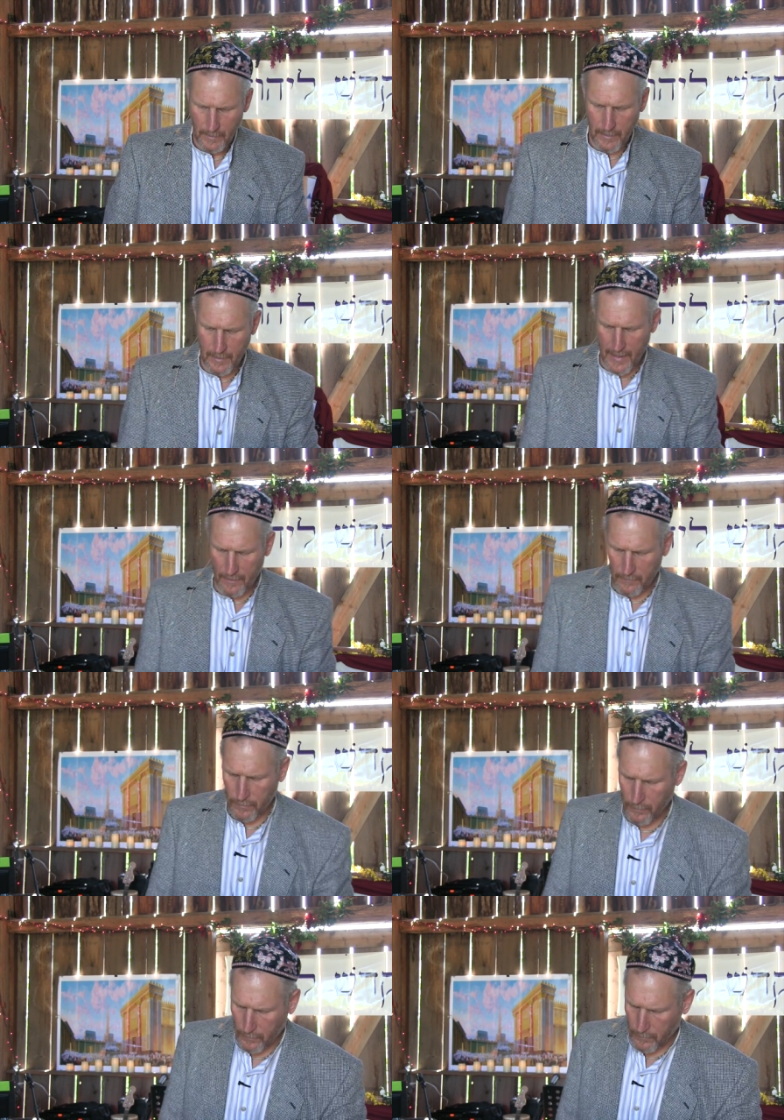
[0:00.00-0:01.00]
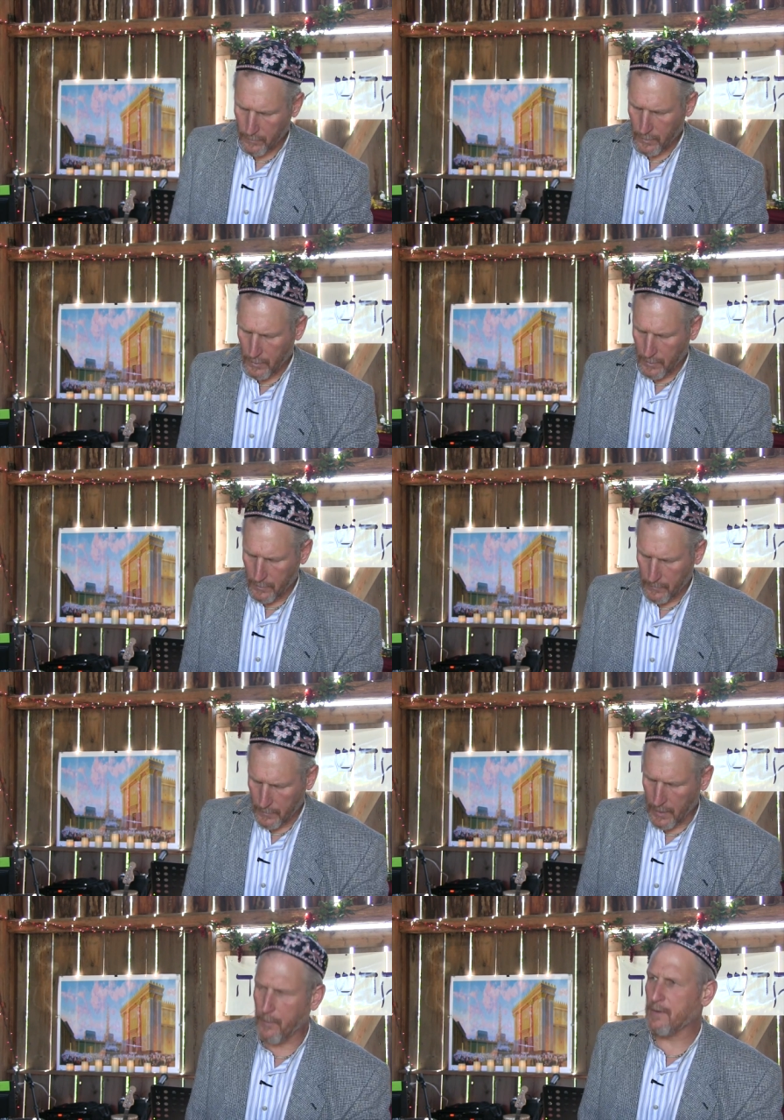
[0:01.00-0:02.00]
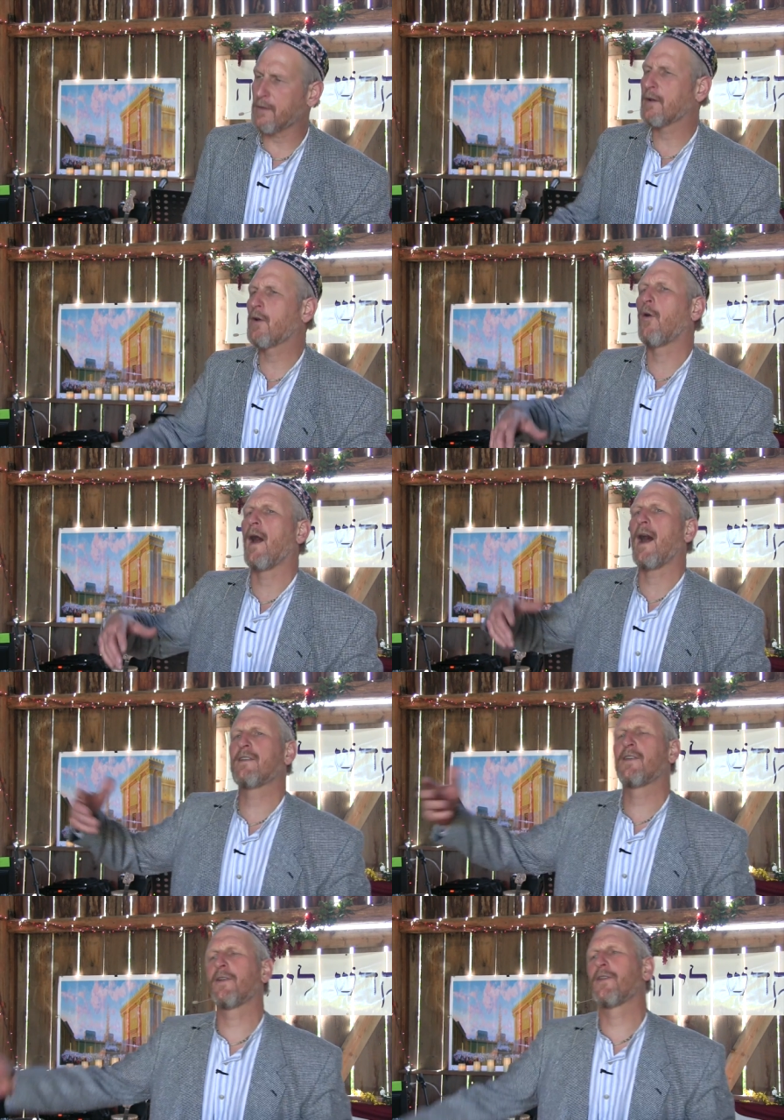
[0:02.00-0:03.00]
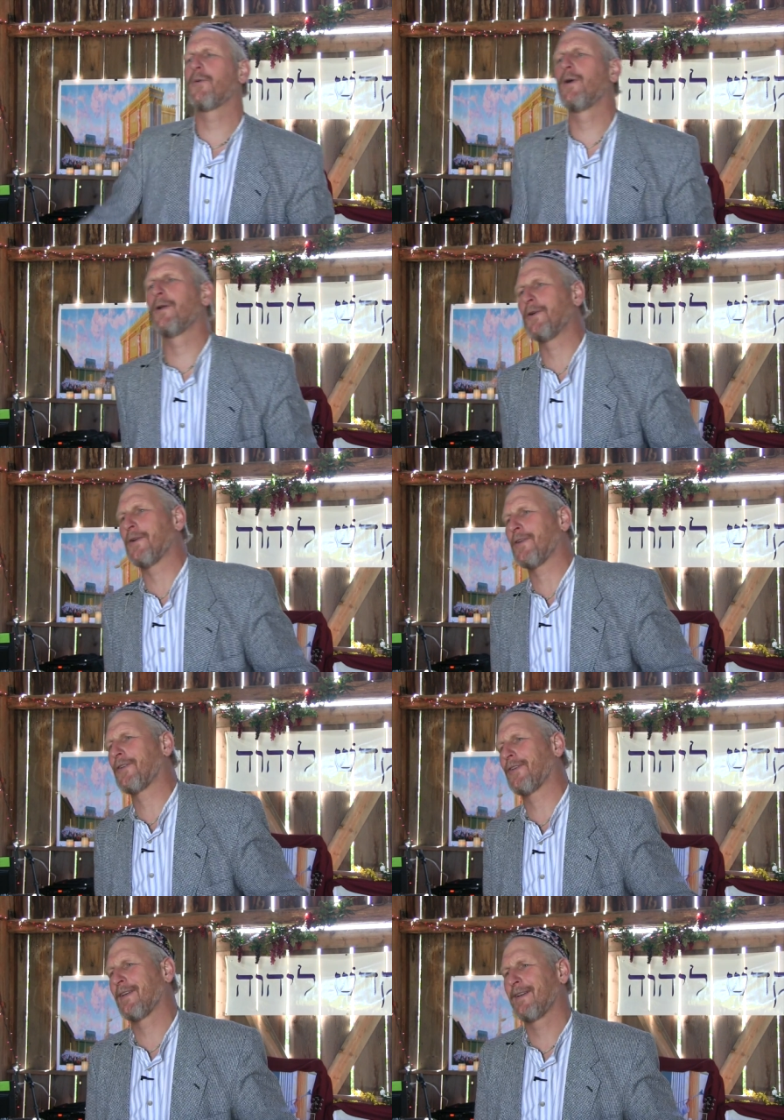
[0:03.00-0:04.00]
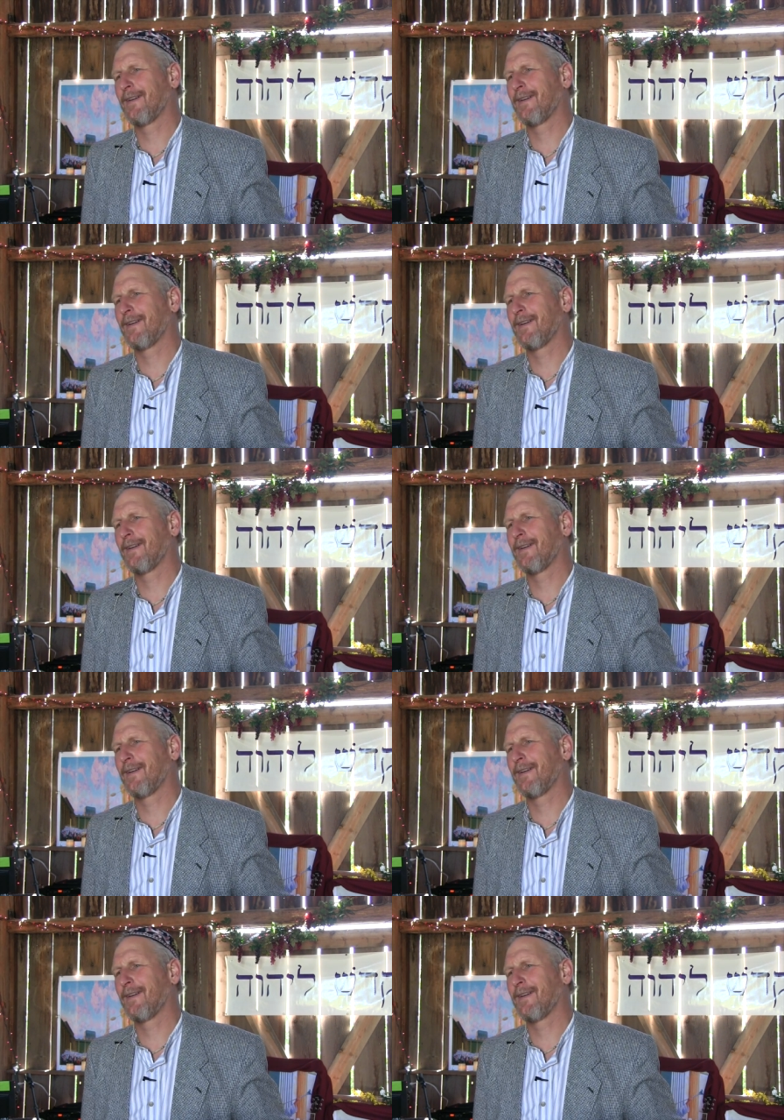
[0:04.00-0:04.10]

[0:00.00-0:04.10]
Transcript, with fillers: Get out of tune. Come into the quietude of the wilderness.